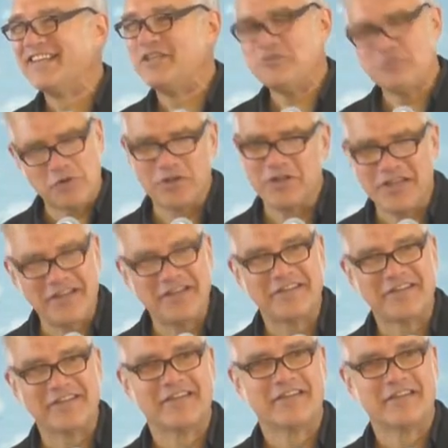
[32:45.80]
Do you really?
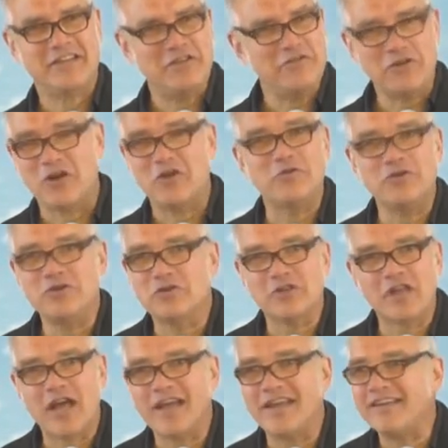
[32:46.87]
Do you know when you're
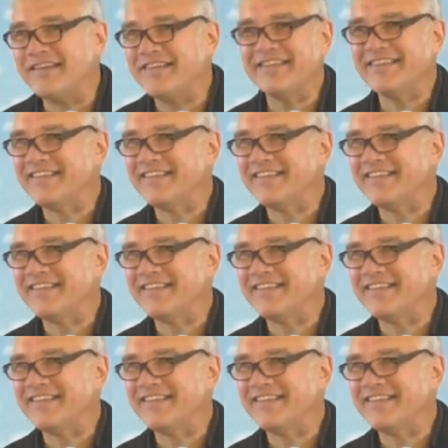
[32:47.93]
lying?